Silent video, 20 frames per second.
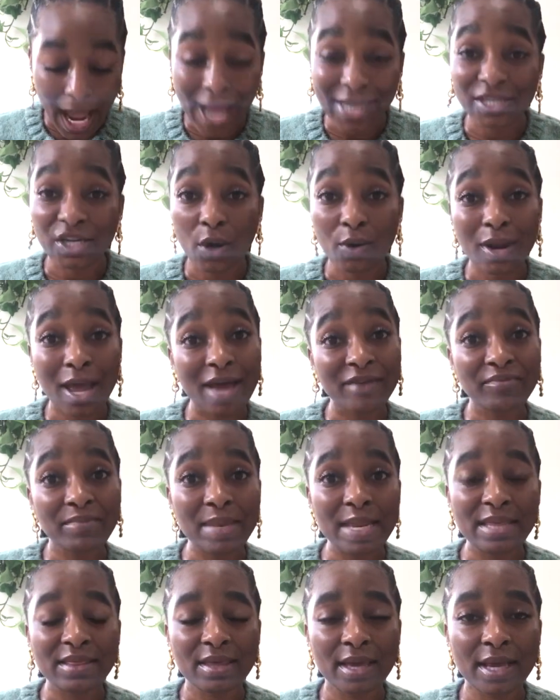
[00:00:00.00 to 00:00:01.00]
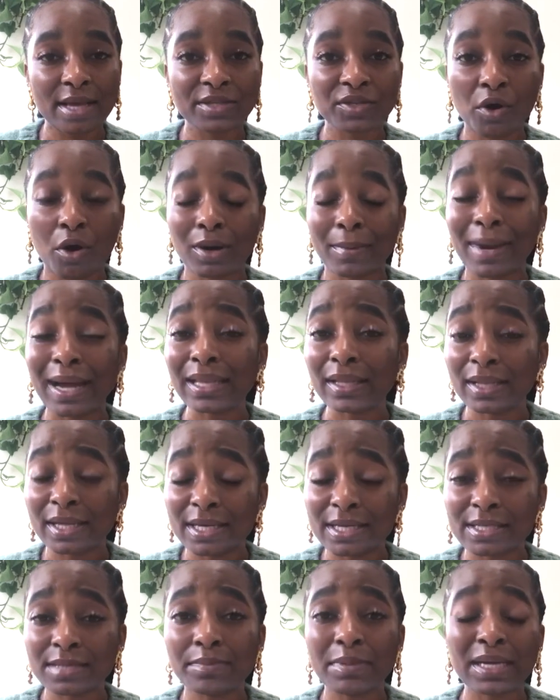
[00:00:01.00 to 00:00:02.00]
I don't have many things on my
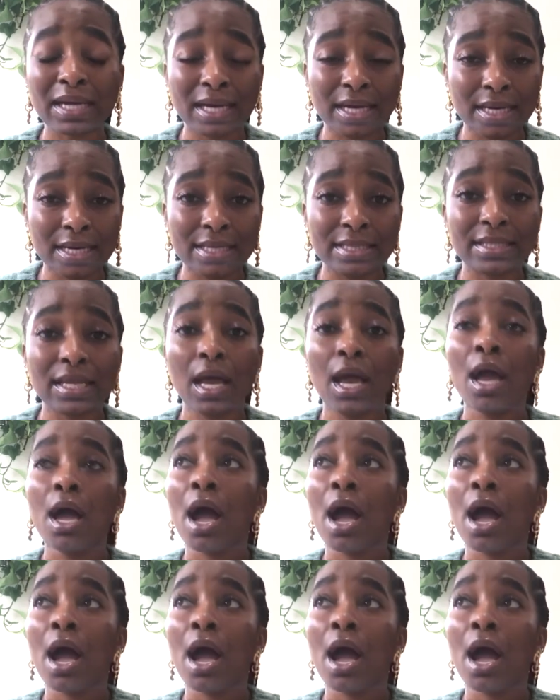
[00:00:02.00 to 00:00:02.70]
list because